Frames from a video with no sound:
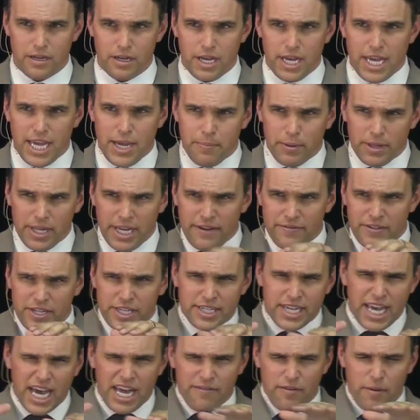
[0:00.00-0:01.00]
He believes he's
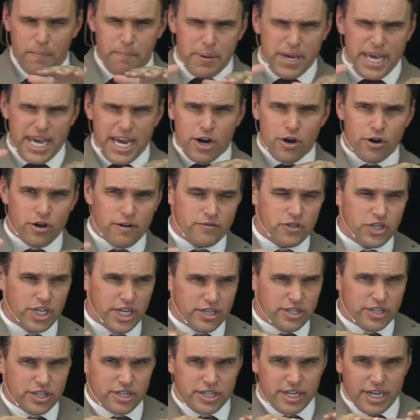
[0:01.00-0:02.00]
kind of a peer of
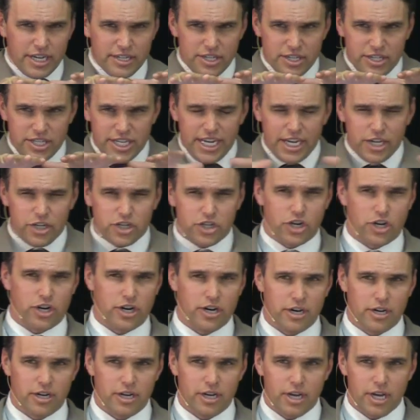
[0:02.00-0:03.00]
Jesus as a
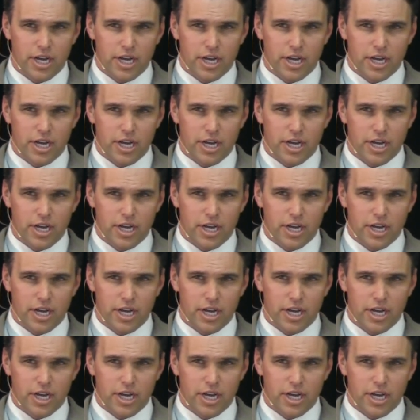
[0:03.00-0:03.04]
teacher.